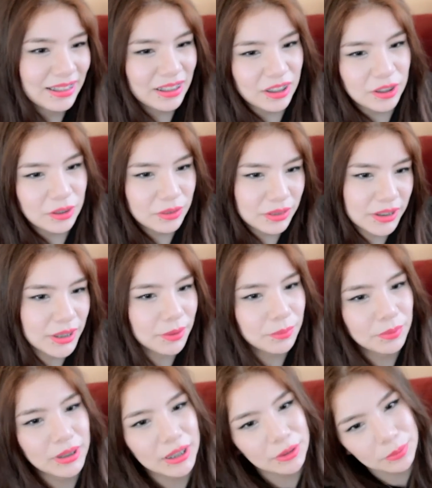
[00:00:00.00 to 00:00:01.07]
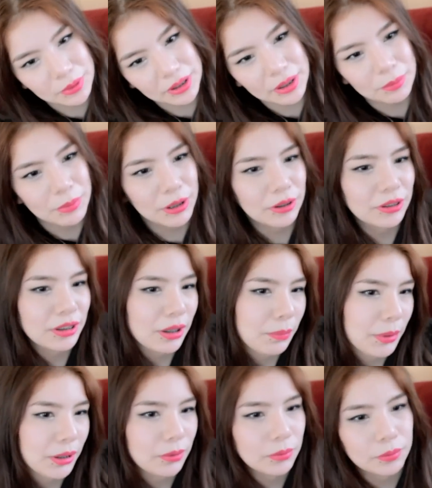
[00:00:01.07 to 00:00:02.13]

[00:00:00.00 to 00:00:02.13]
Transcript: Oh, damn, that's when them girls come in.